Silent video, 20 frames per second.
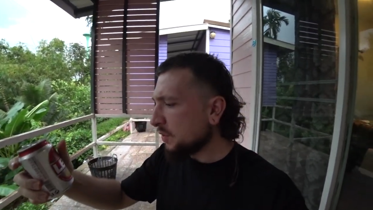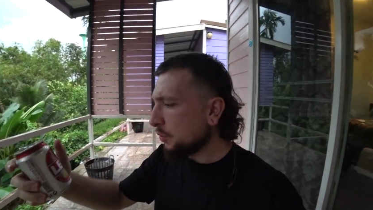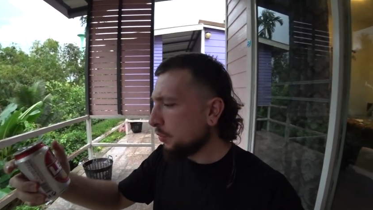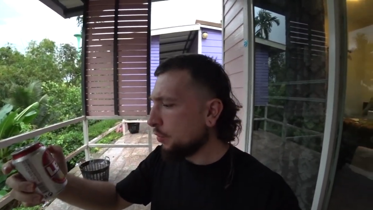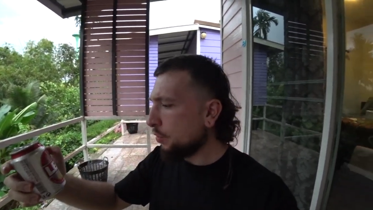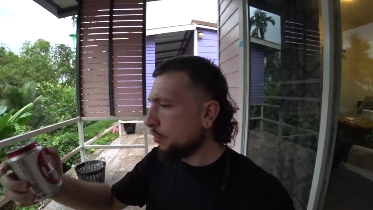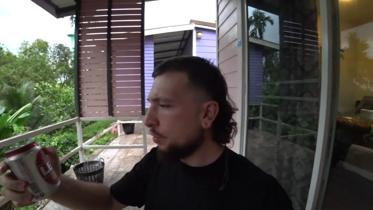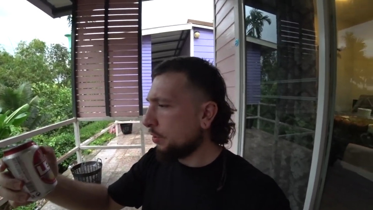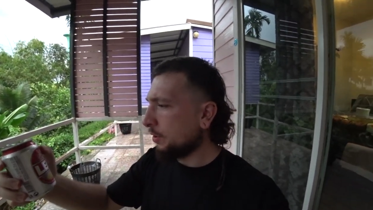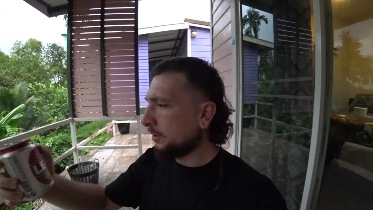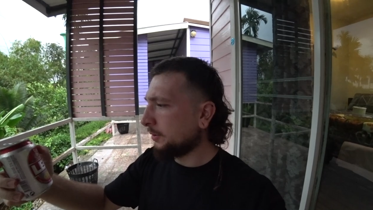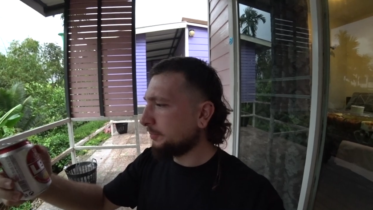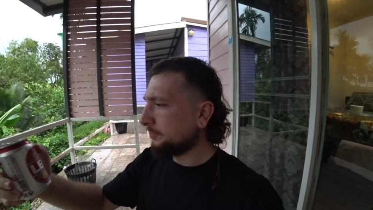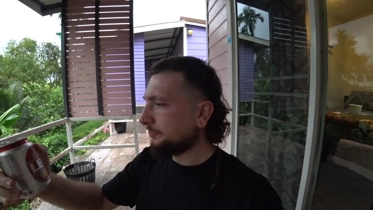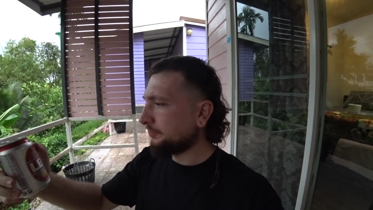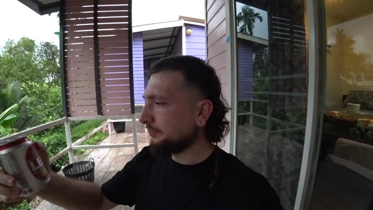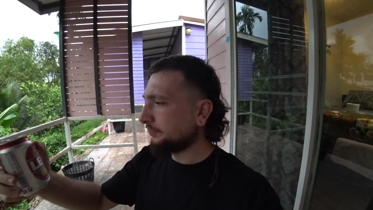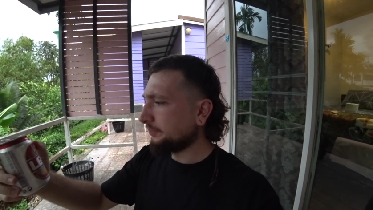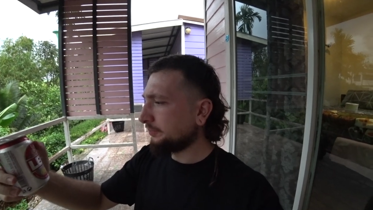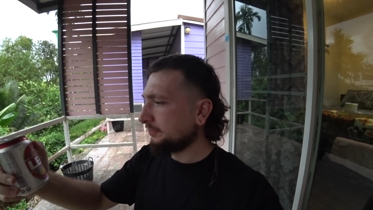Oh,
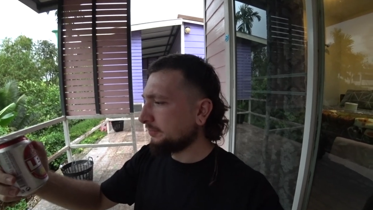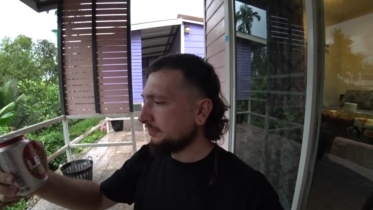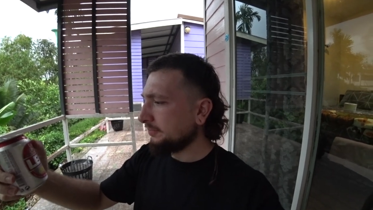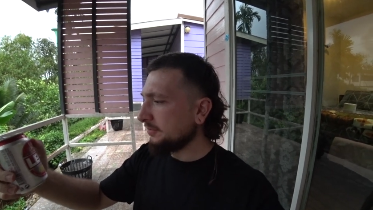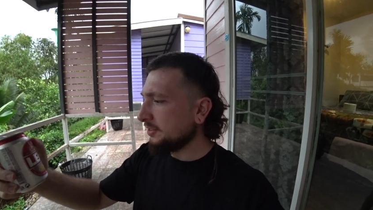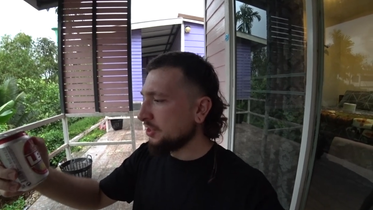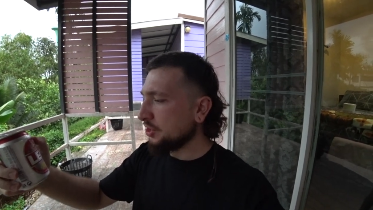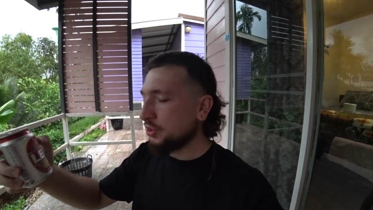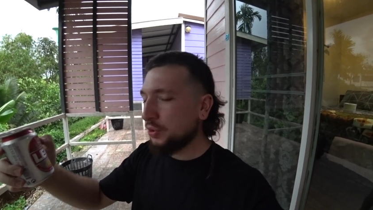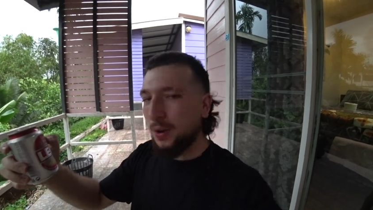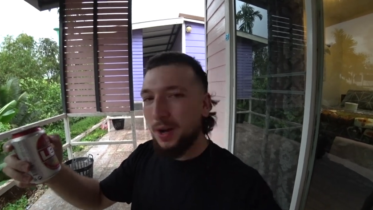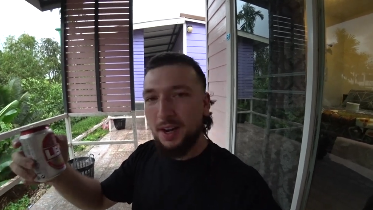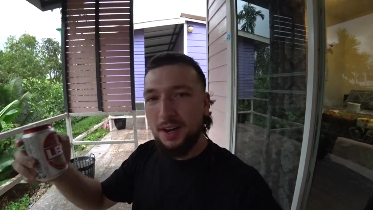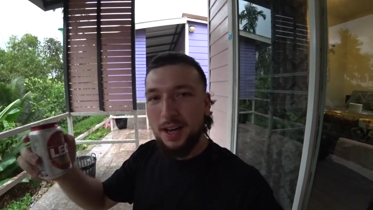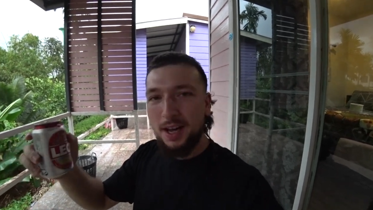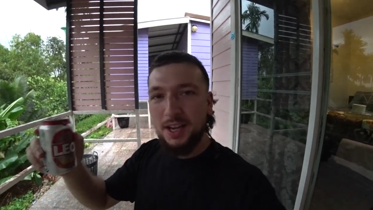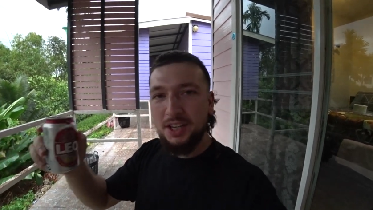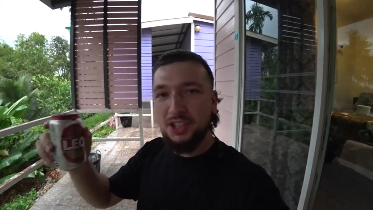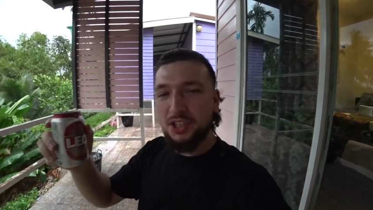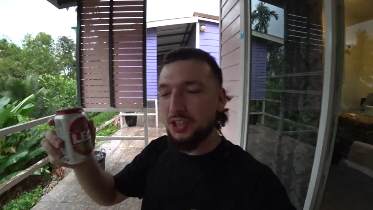quite
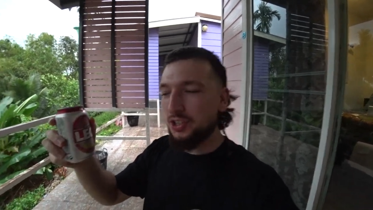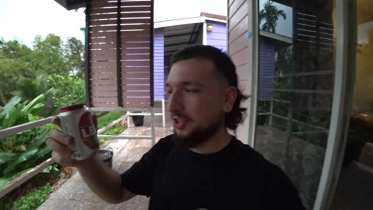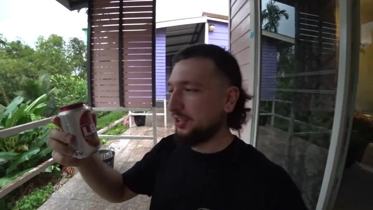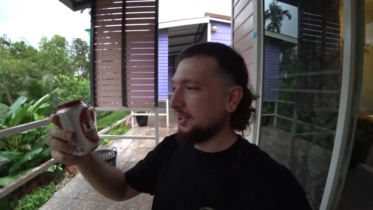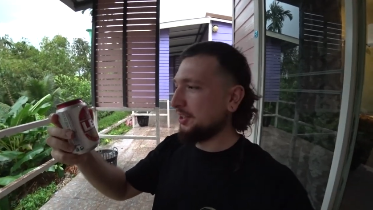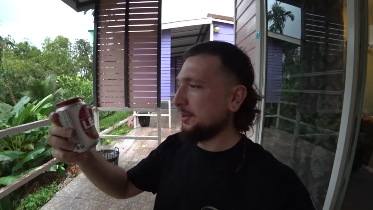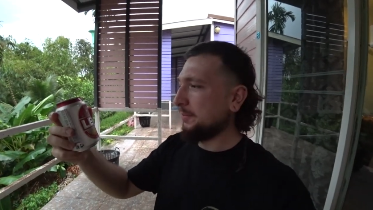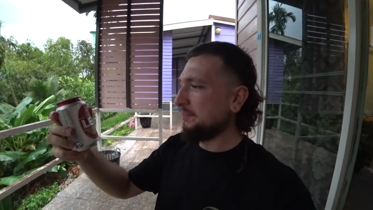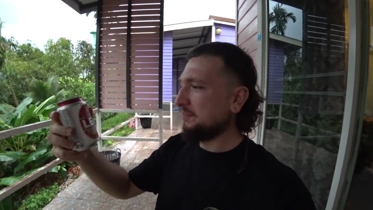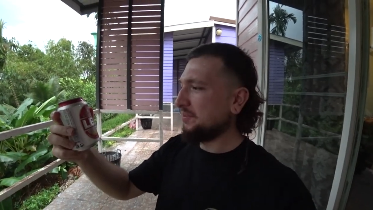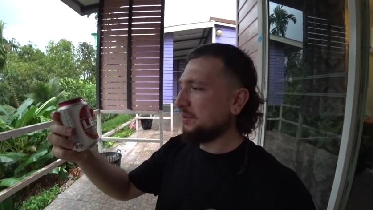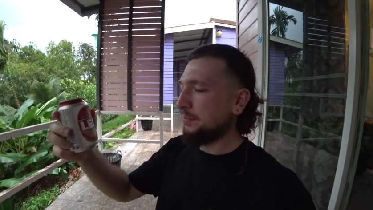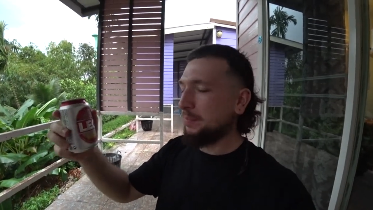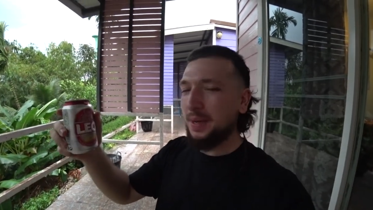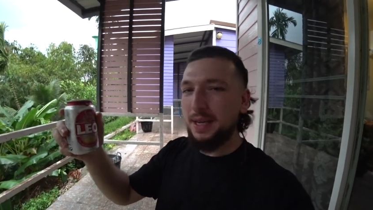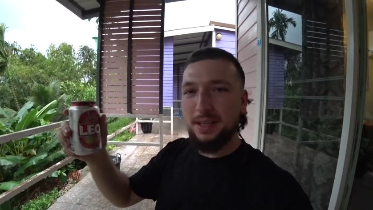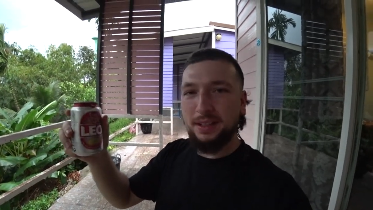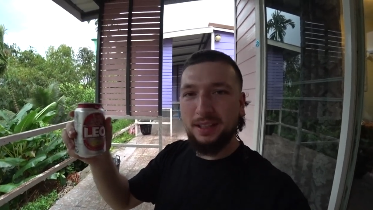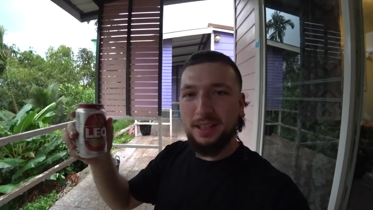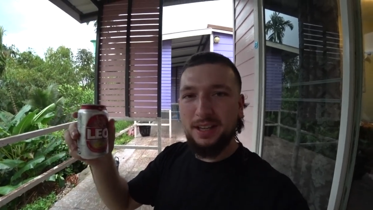nice, you know, the
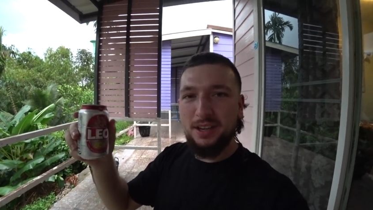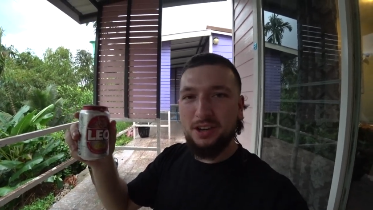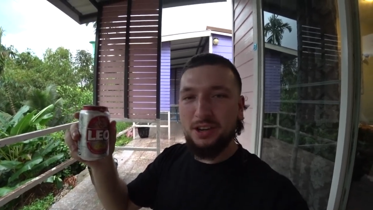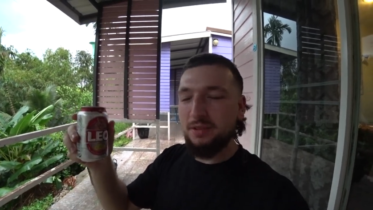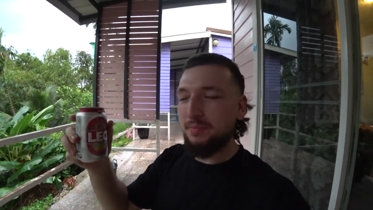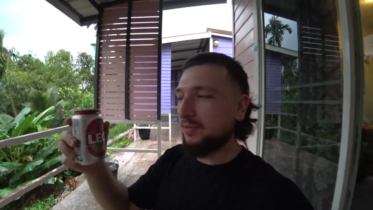beer Leo.